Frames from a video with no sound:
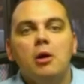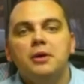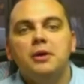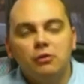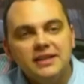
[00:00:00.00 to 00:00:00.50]

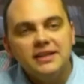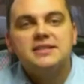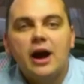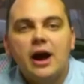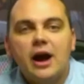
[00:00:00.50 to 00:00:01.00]
but
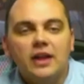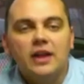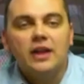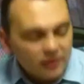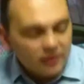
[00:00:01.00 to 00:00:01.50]
list out,
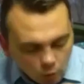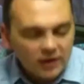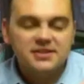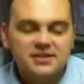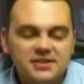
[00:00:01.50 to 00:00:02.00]
like,
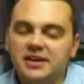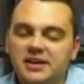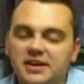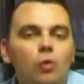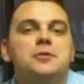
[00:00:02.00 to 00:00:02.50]
what does an
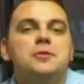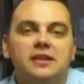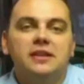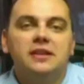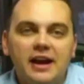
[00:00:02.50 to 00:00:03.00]

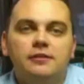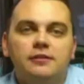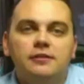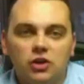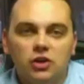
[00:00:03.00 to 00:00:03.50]
ultimate
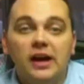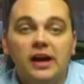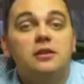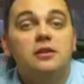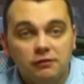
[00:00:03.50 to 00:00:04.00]
life look
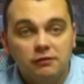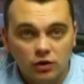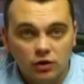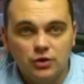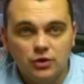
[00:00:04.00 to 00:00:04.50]
like
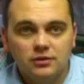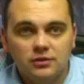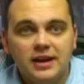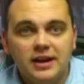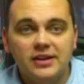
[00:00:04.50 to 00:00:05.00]
for you?
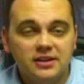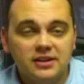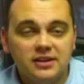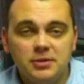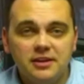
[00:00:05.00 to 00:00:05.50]
Now that
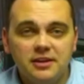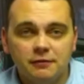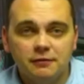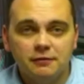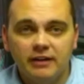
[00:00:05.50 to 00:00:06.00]
could be
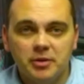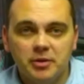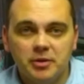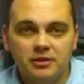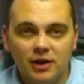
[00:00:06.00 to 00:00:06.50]
different for
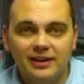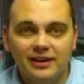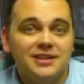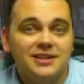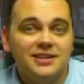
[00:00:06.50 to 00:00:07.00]
everybody,
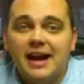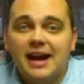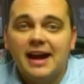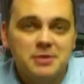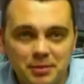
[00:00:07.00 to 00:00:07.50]
right? It doesn't have
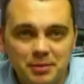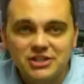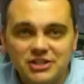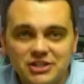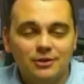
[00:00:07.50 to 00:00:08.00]
to be a
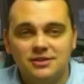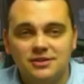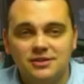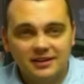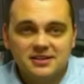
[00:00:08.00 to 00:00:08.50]
beach house.
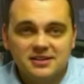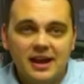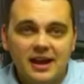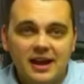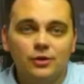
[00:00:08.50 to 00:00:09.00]
It doesn't
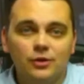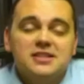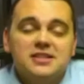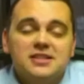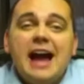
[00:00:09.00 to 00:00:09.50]

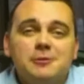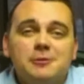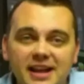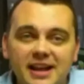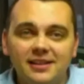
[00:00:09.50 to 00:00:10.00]
have to
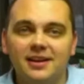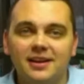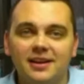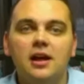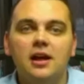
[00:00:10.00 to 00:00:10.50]
be anything
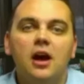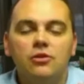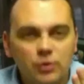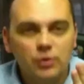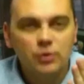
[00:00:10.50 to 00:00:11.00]

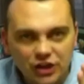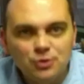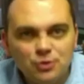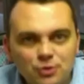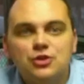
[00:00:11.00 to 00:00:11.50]
other than what
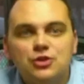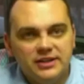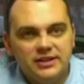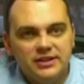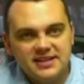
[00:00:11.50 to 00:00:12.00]
you
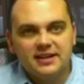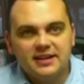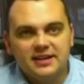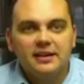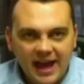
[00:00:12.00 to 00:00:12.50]
truly see it
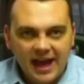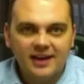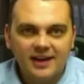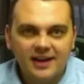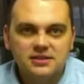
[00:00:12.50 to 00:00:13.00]

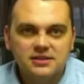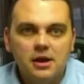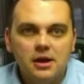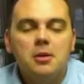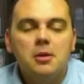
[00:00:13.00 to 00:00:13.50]
as.
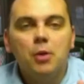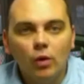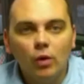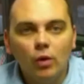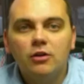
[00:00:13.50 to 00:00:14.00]
But
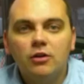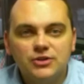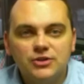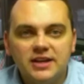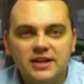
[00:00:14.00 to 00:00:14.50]
what are
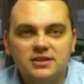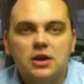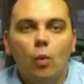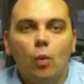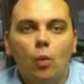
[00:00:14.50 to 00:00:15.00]
those
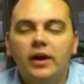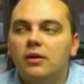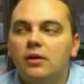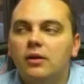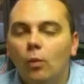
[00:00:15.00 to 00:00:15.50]
things? What